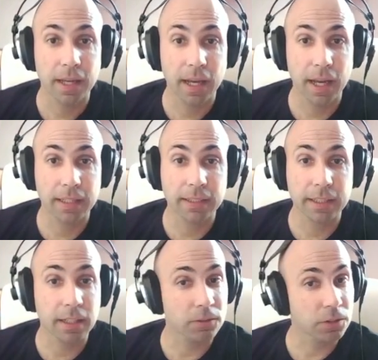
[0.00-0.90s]
And
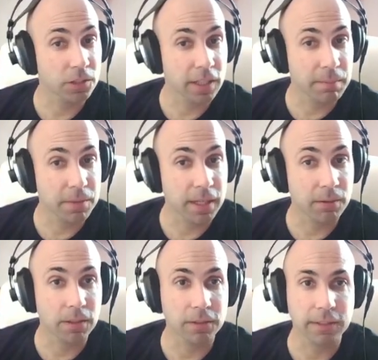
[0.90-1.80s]
then I'll do the same thing
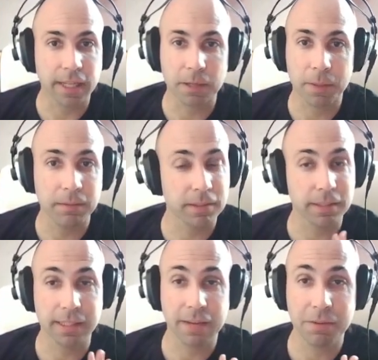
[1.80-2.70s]
while on standby. It
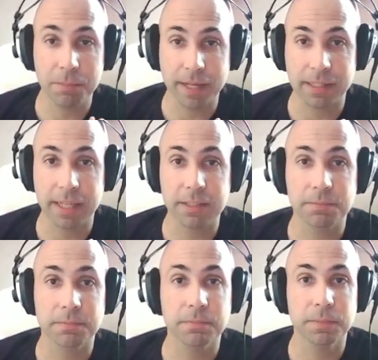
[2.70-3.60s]
doesn't have impacts yet,
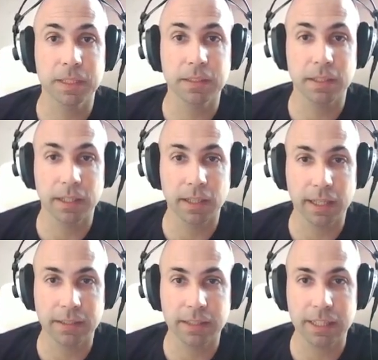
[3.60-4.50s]
but I
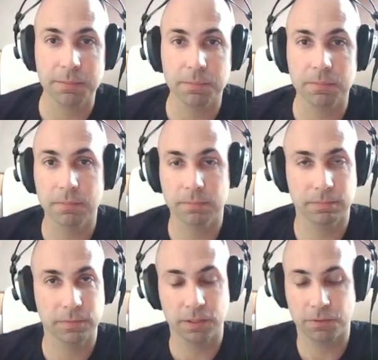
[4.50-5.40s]
like to keep
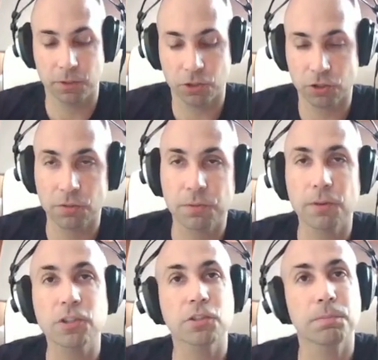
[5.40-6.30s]

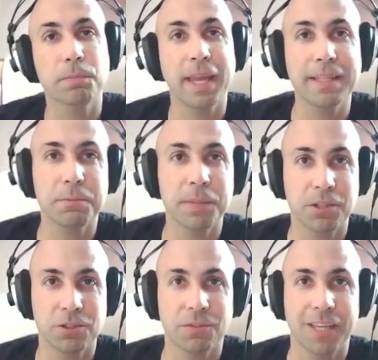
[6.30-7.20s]
first paint the
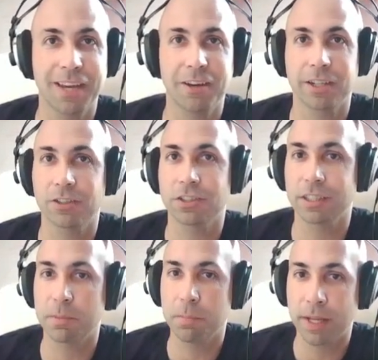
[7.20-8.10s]
picture of the characters
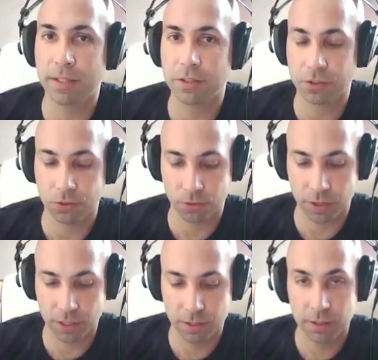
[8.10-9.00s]
and then paint the story.